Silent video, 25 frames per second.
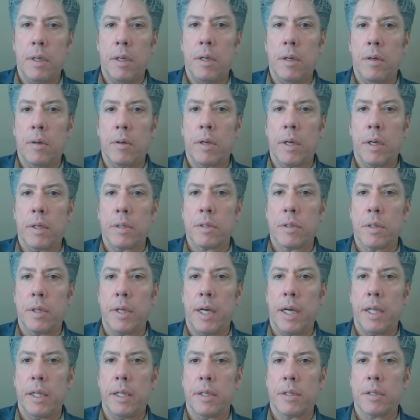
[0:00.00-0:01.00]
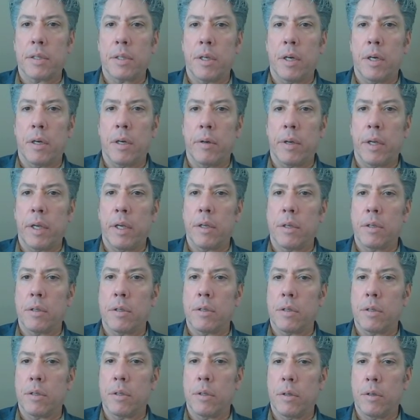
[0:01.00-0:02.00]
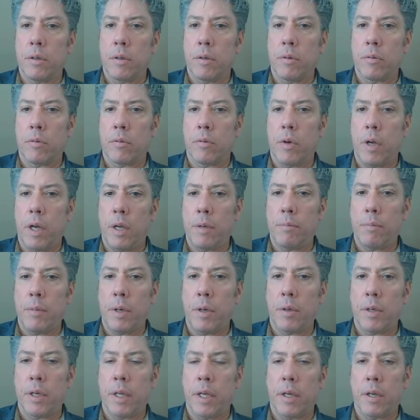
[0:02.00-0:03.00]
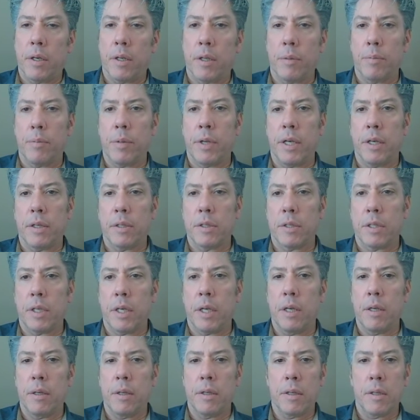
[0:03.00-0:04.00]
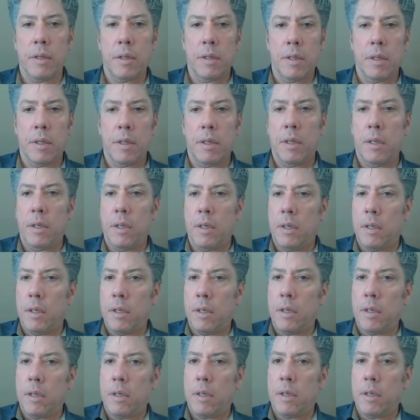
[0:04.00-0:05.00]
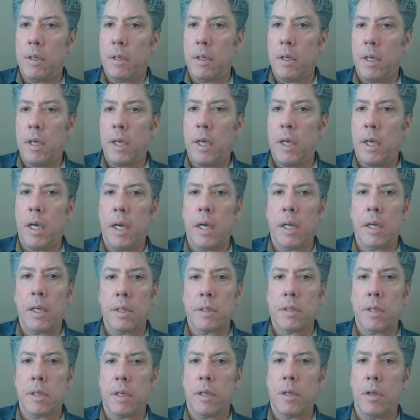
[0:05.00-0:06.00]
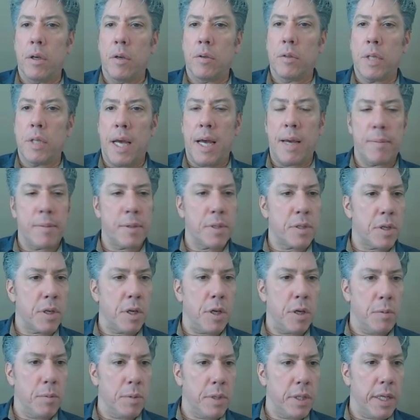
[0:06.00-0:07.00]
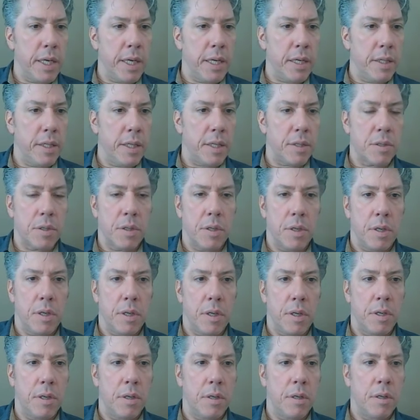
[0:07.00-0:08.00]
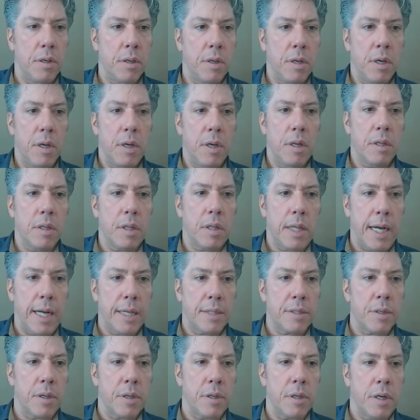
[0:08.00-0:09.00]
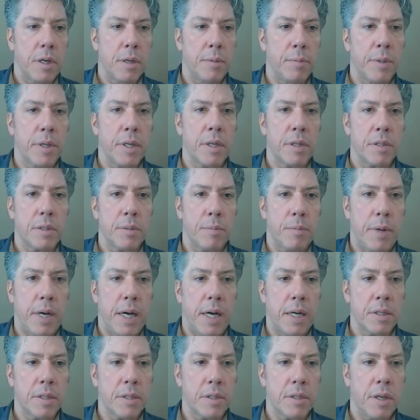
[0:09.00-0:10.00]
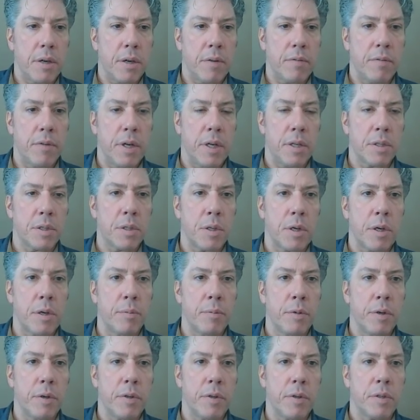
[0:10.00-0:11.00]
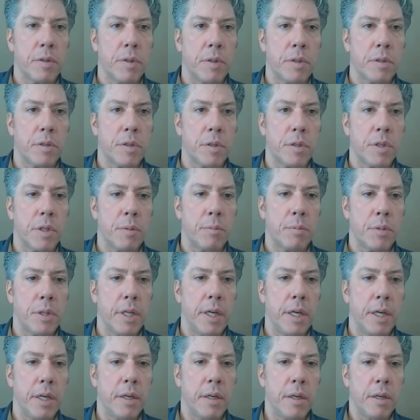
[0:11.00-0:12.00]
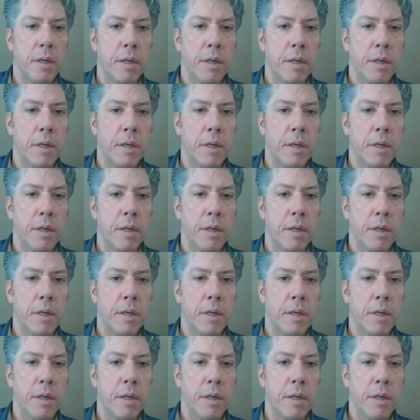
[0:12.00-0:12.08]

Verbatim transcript: Okay, so now let's go into run mode again on the PLC. And let's see, no time has accumulated, that's good. The lights aren't on because the boxes have not started moving, so let's just hit play.